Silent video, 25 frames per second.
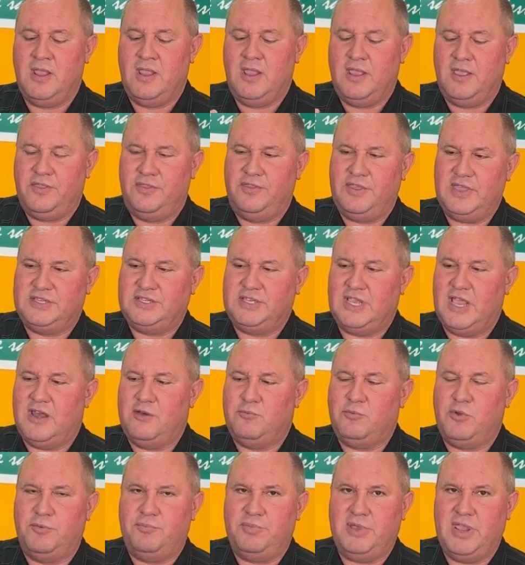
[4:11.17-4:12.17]
This
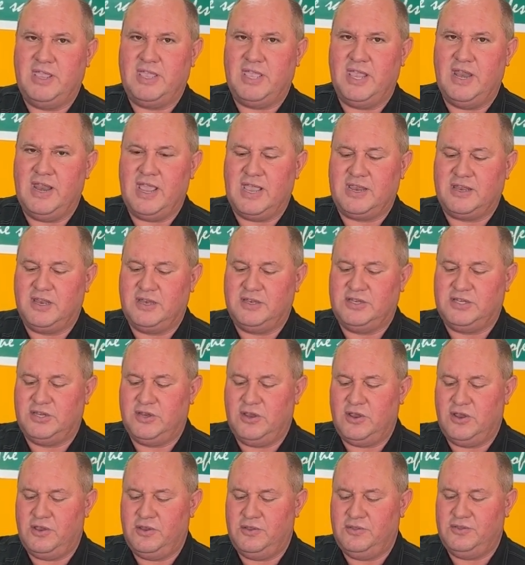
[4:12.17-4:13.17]
end would be connected
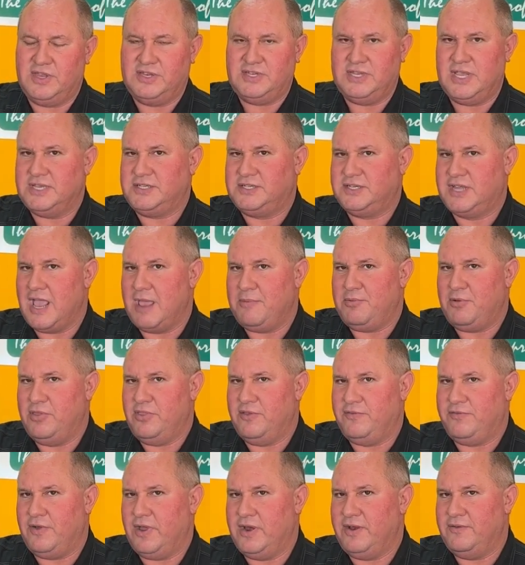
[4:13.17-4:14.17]
to the test cap on
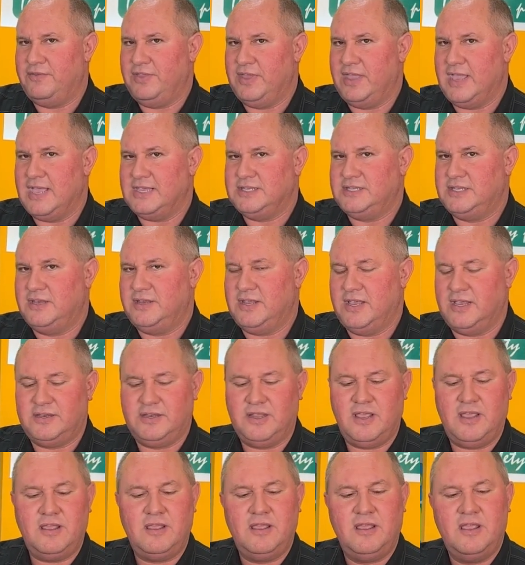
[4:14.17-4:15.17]
the front of the gas
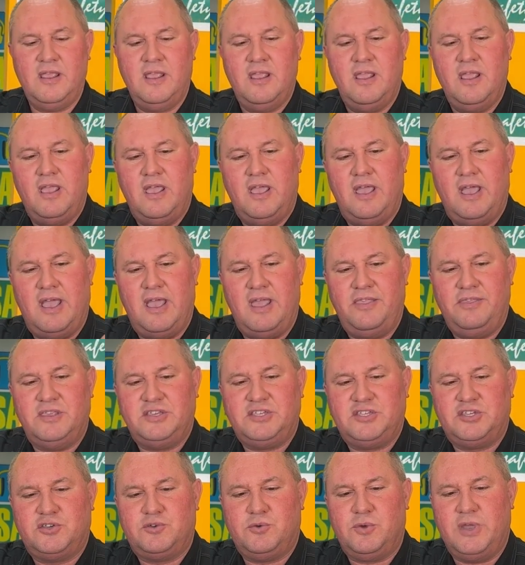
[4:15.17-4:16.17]
detector, and the
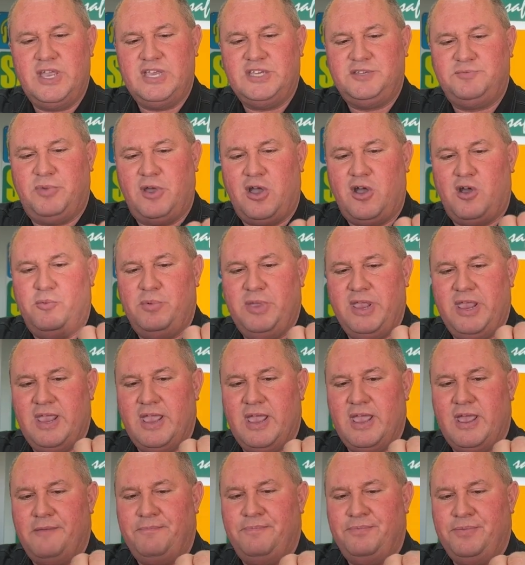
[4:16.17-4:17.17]
squeeze bulb
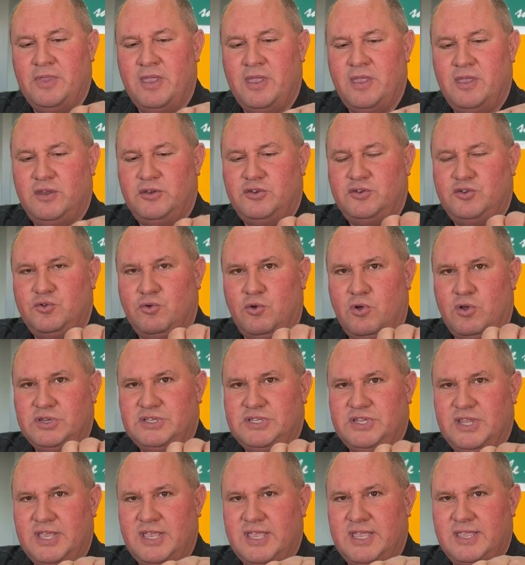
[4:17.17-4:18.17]
here
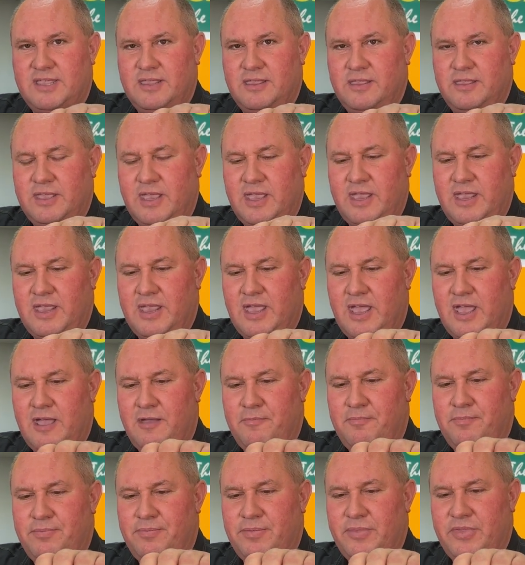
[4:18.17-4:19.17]
draws the
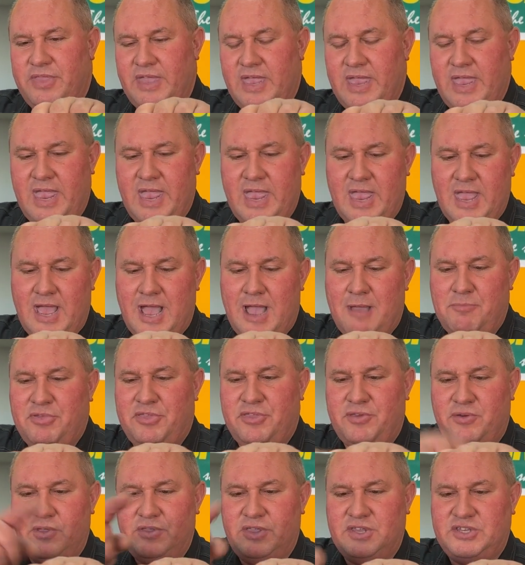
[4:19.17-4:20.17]
air up
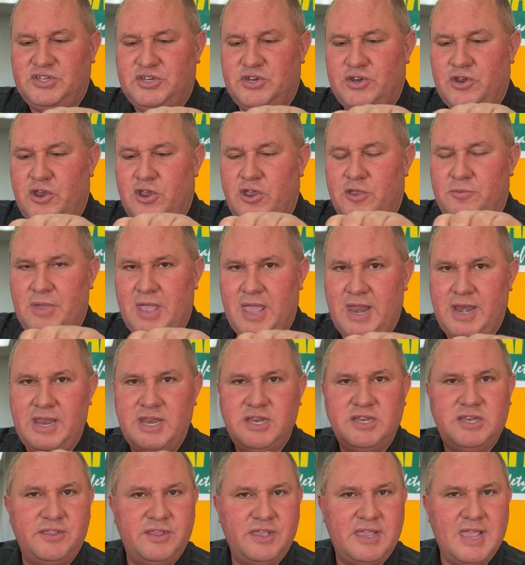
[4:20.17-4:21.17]
through the tube and
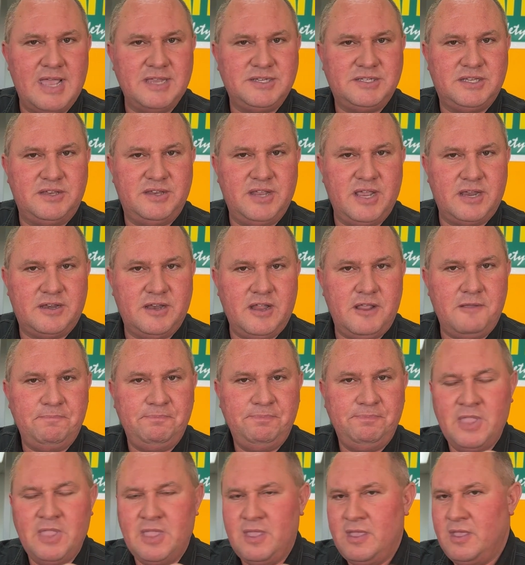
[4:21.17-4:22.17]
into the gas detector.
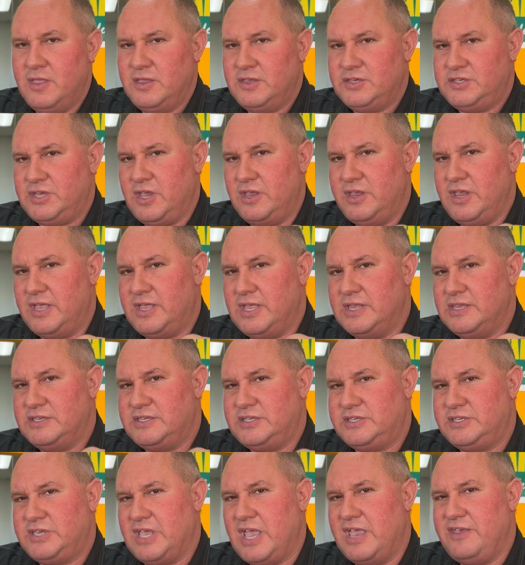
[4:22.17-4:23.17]
So you can
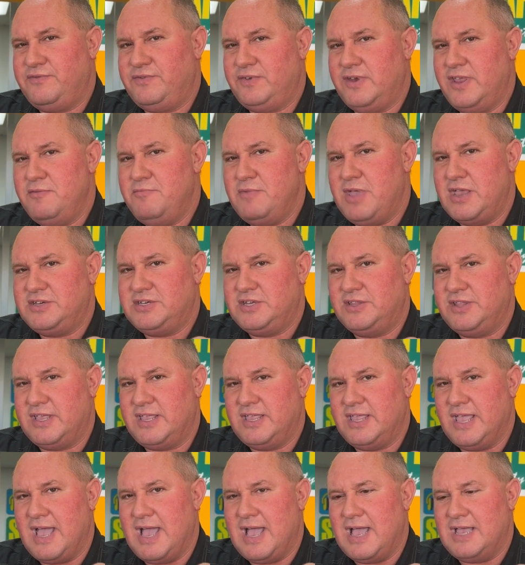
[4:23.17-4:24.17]
safely measure the
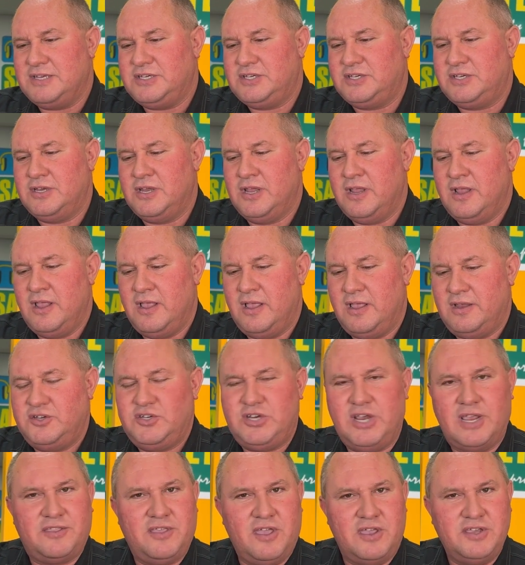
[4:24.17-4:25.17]
gas,
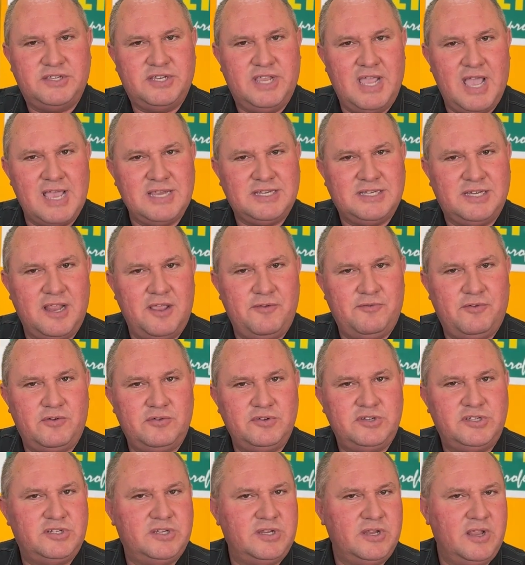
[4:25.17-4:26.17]
check those gas
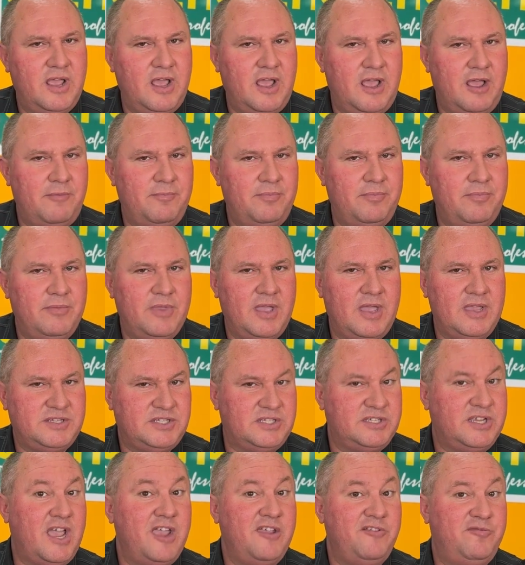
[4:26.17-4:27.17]
levels are
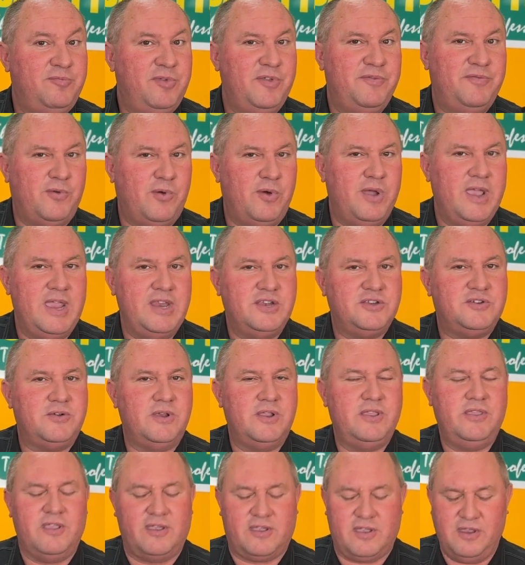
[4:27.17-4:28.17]
safe before
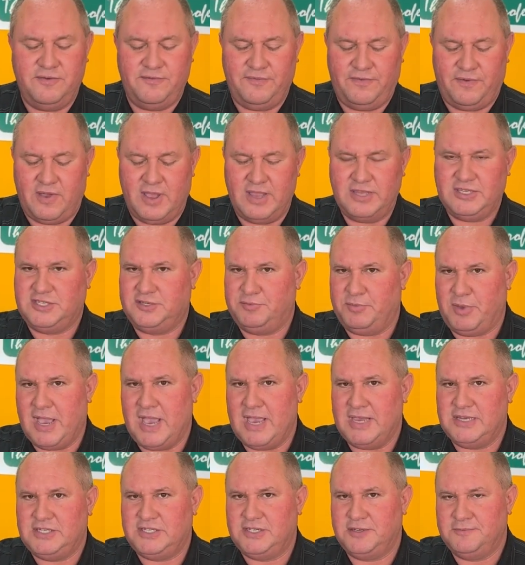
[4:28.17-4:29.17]
entering the confined
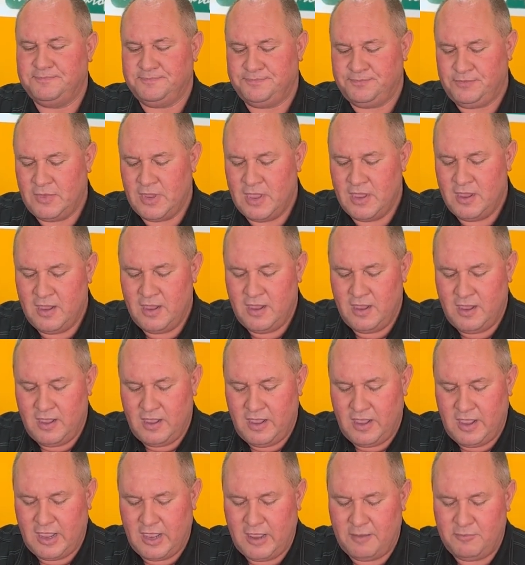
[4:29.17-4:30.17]
space.
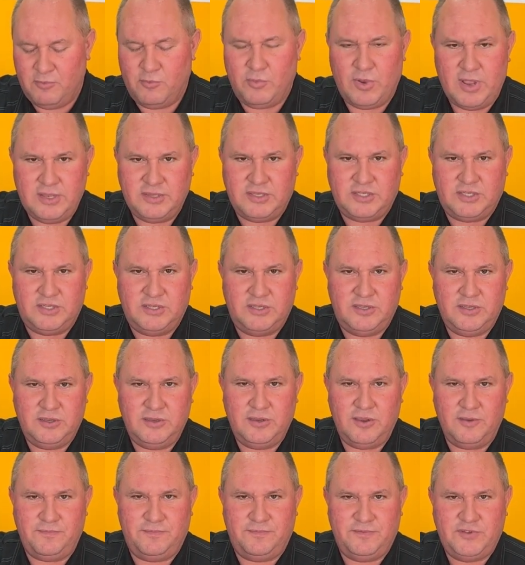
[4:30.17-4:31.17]
Once
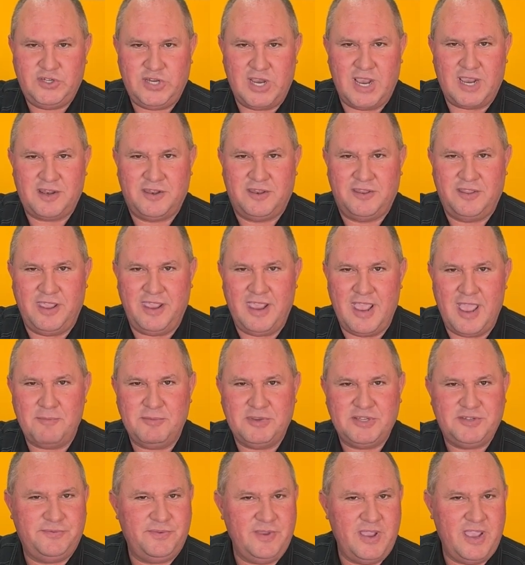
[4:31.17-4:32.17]
you've checked the
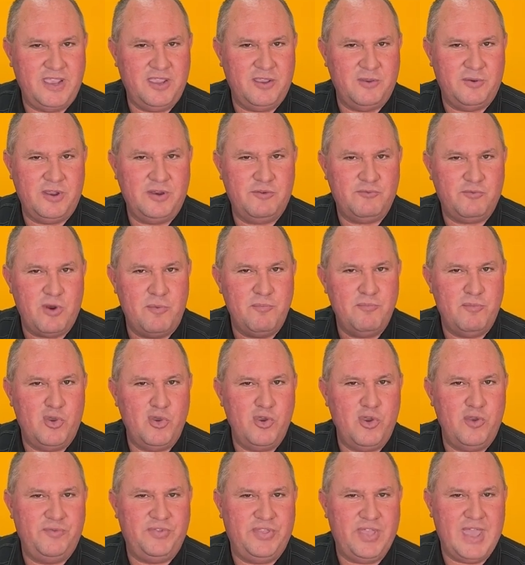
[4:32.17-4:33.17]
atmosphere, you would
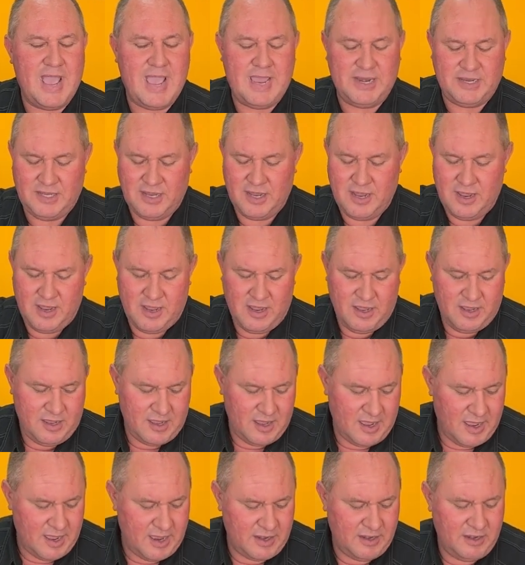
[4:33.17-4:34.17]
remove that
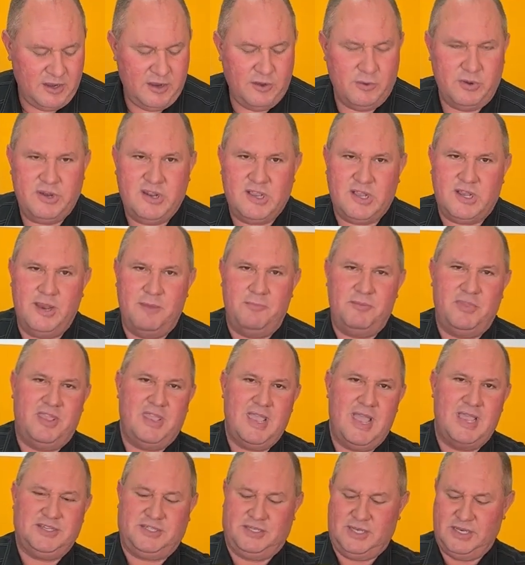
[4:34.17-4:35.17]
and you would clip the
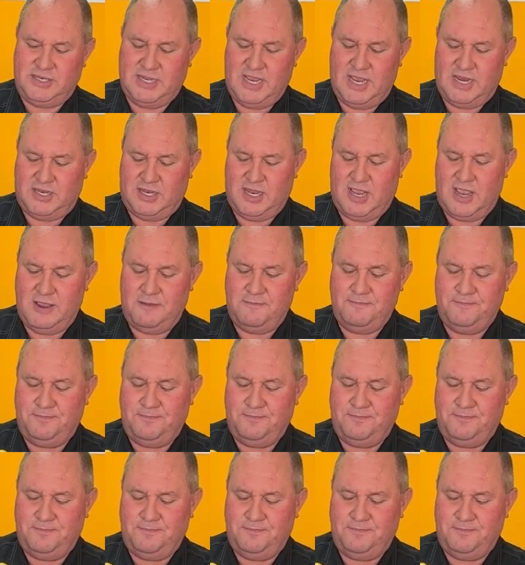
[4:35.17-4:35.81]
gas detector